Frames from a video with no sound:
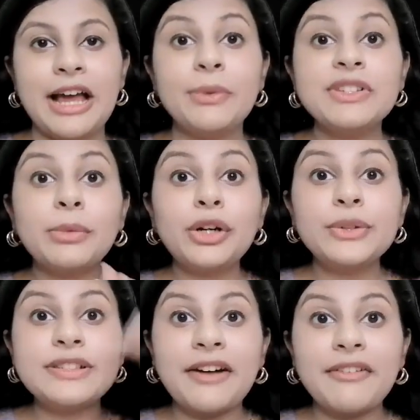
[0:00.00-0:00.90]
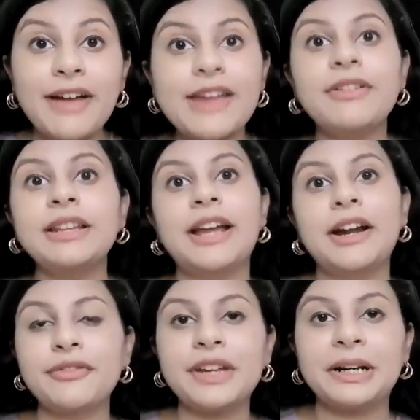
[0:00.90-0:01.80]
I was able to survive in
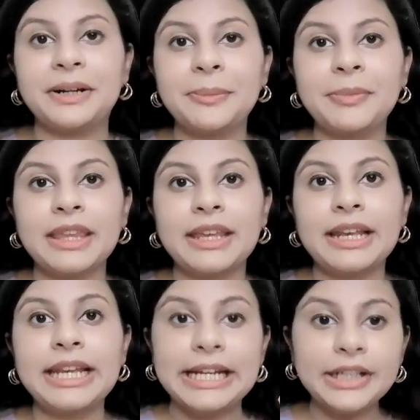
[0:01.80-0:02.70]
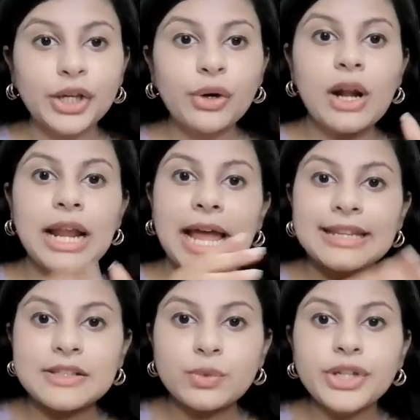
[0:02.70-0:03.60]
that field. Later on,
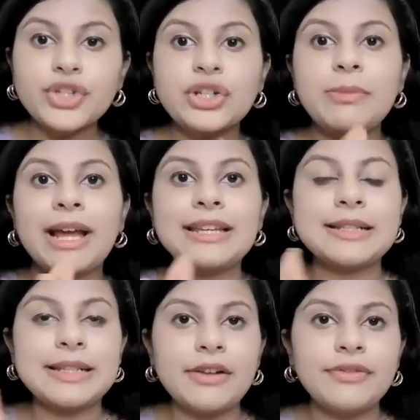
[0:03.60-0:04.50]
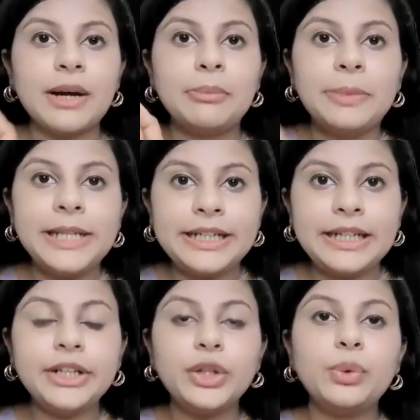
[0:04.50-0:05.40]
I switched myself
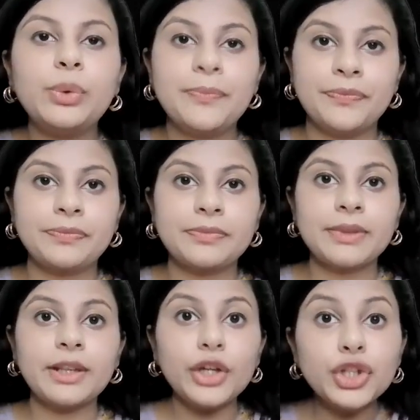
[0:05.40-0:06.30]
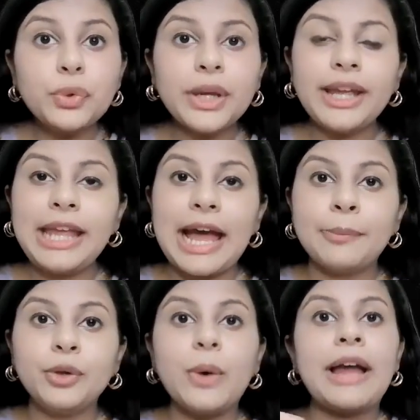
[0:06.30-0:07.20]
completely to UK
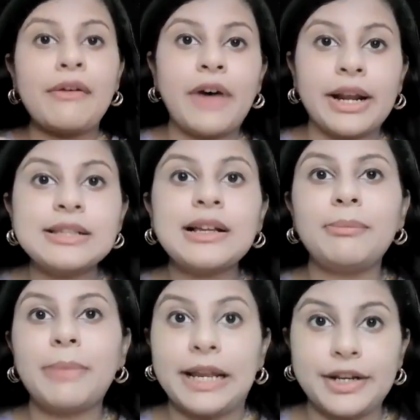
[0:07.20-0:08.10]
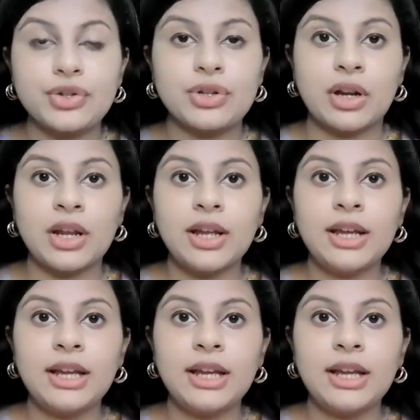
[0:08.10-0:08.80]
GAAP to IFRS compilation.